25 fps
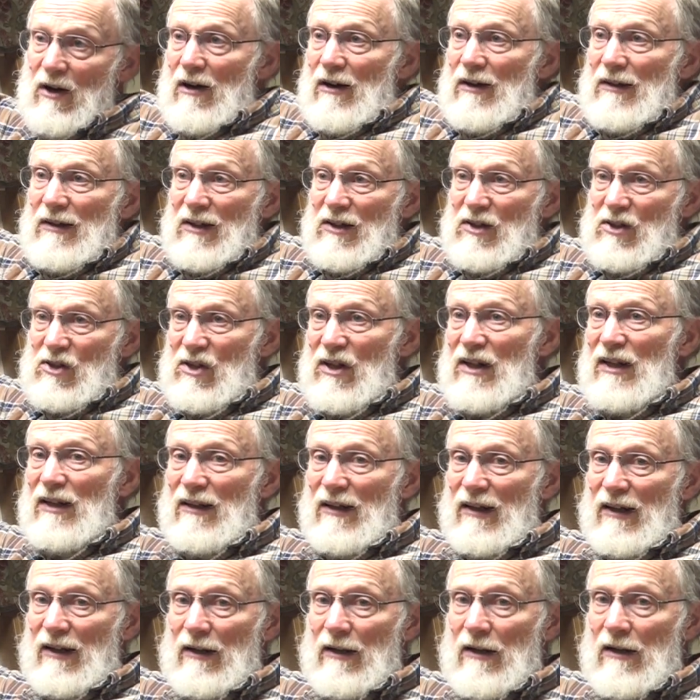on the
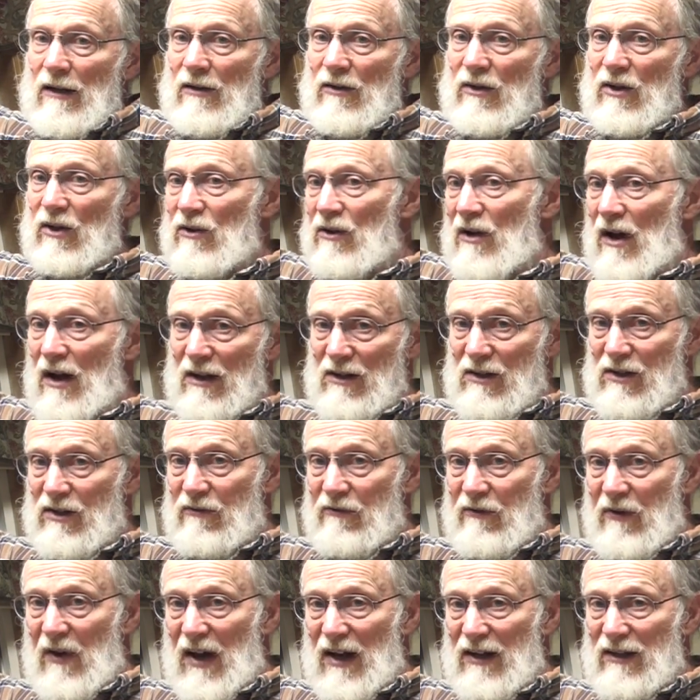ceiling, they're not as
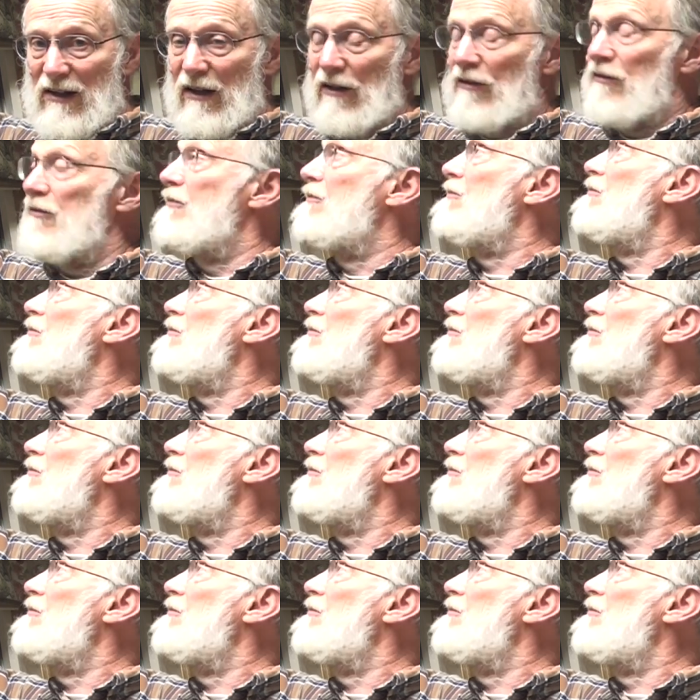effective.